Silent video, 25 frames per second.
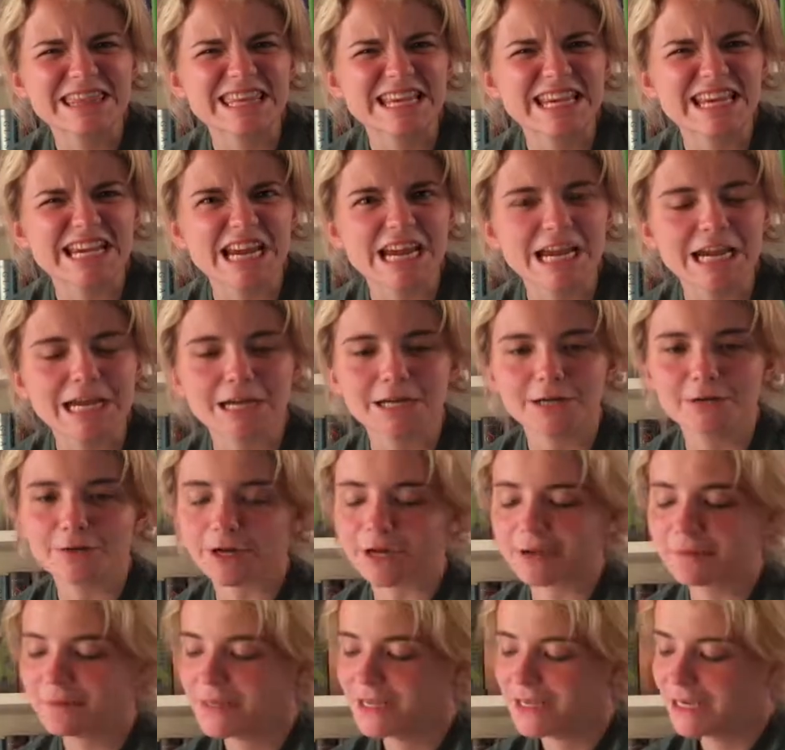thinking?
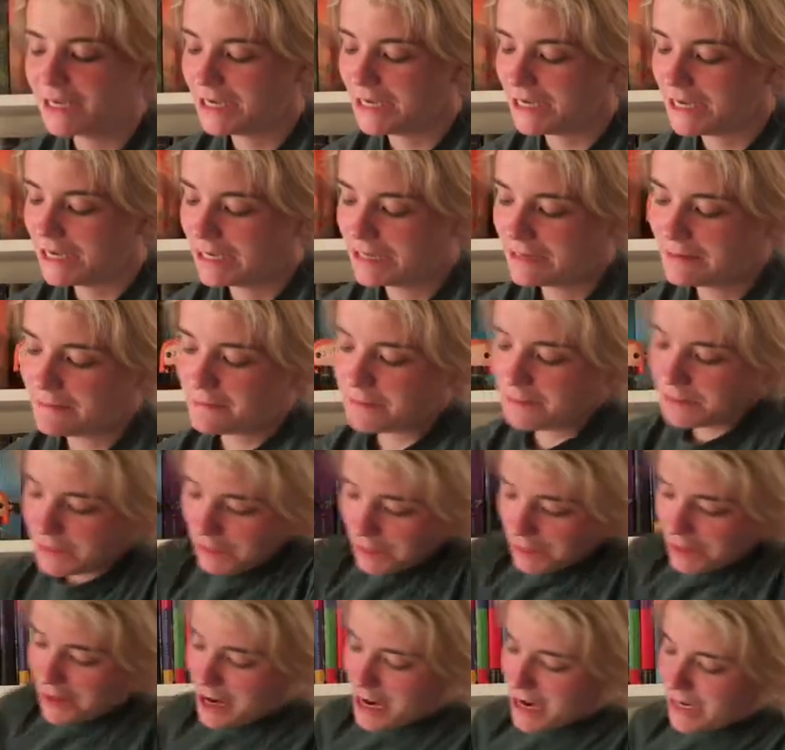Okay.
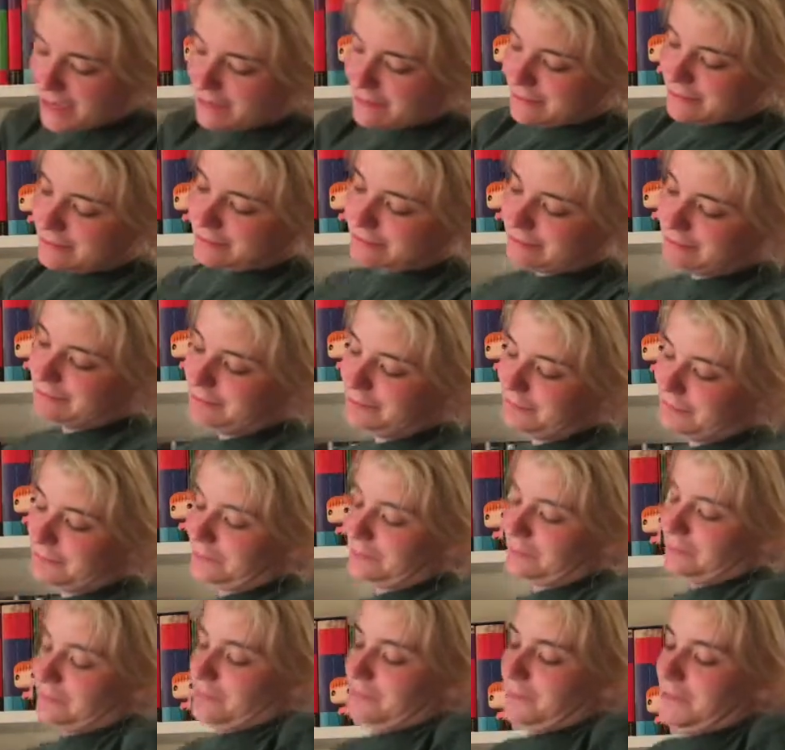All right.
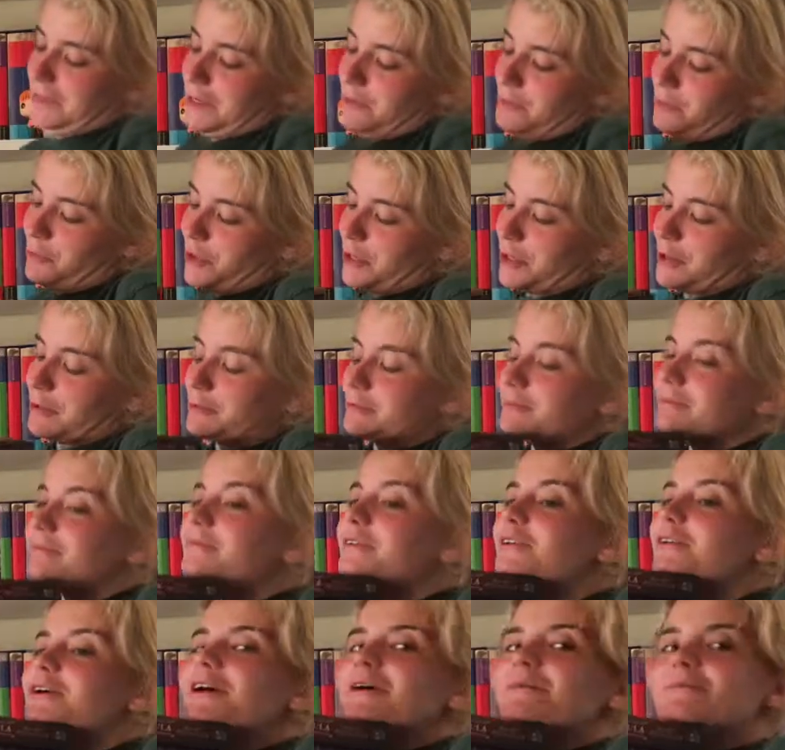Up we go.
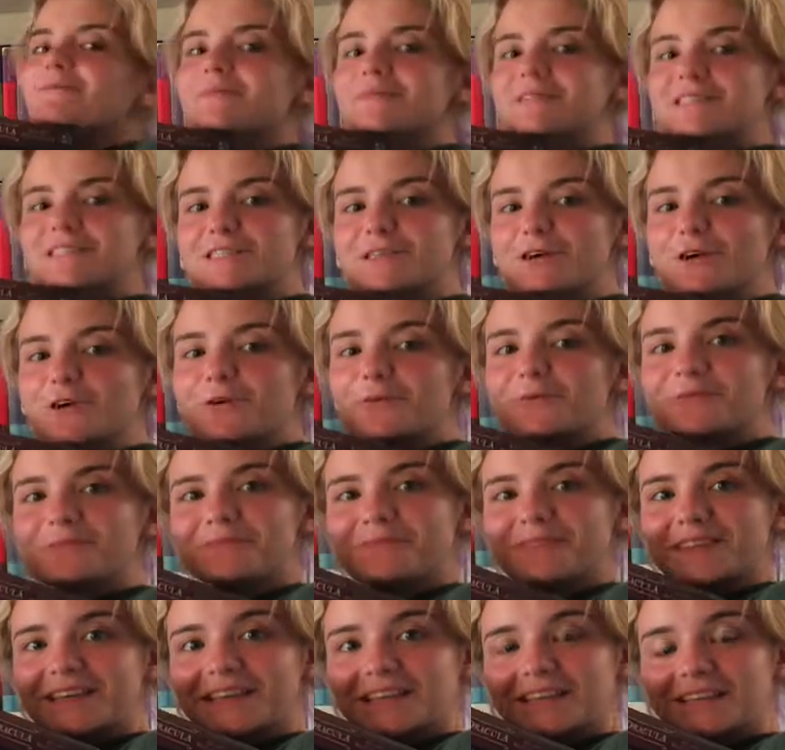Okay. So
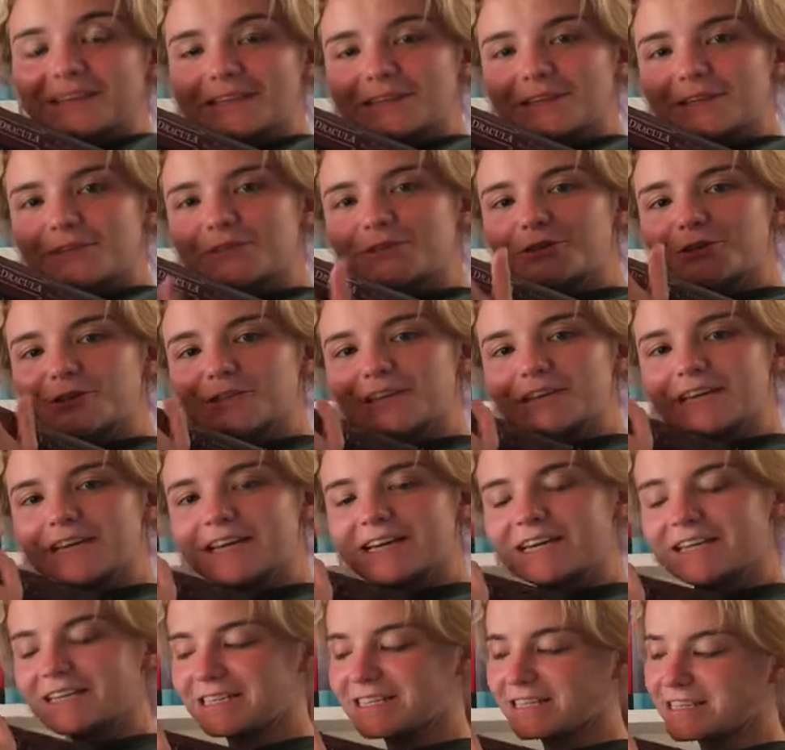those are
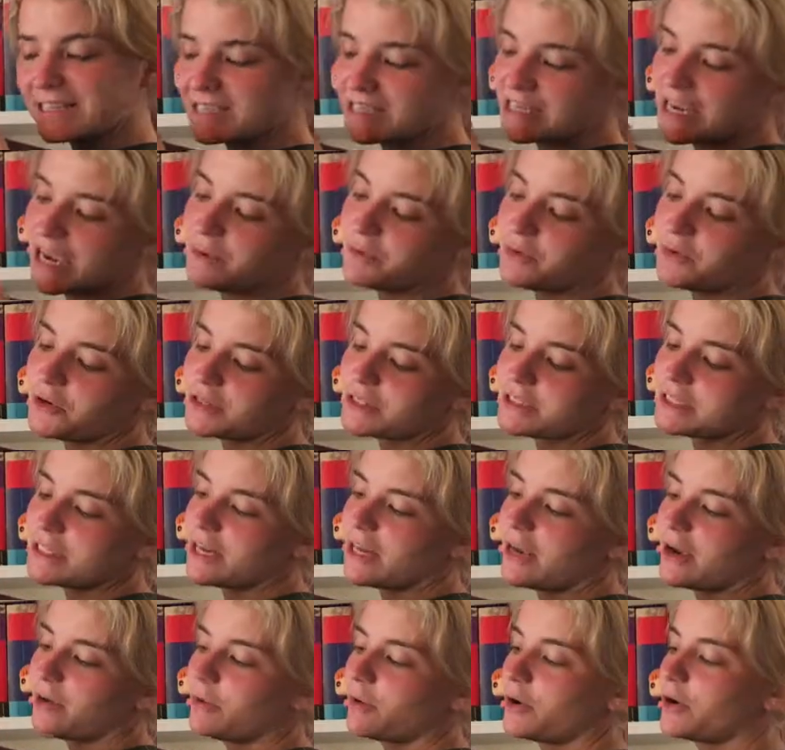the 10 books
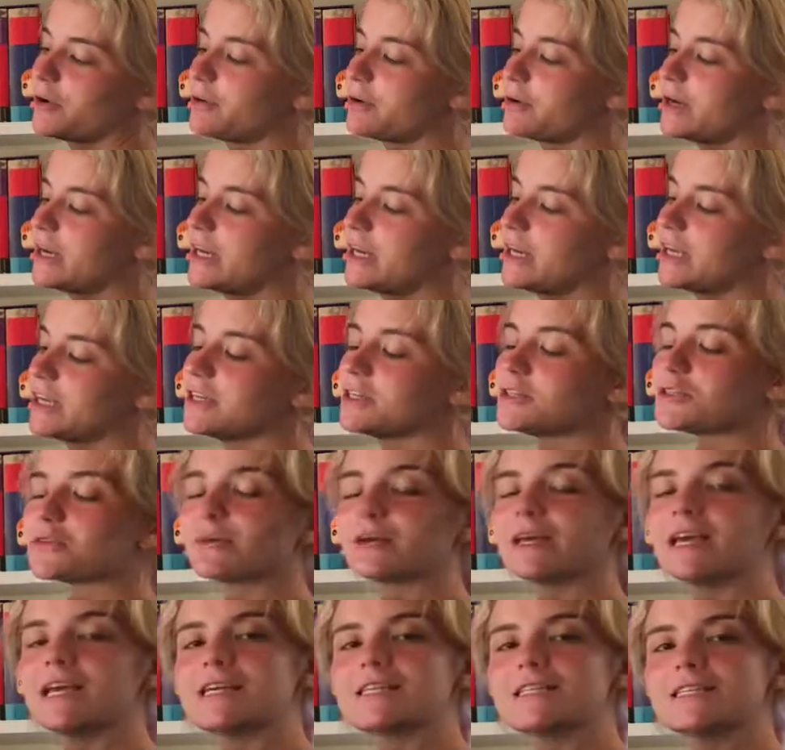that I want to read in
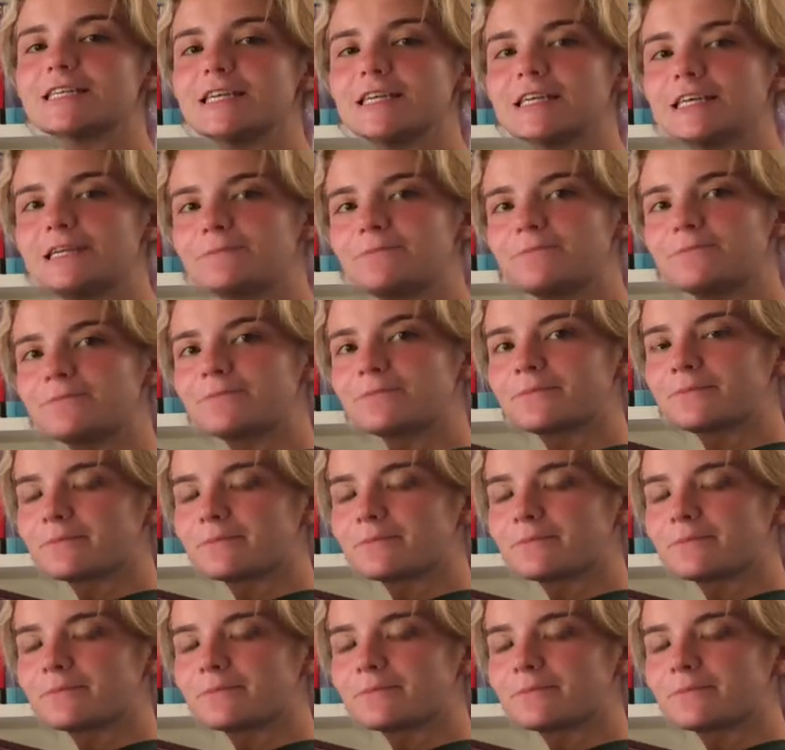2018.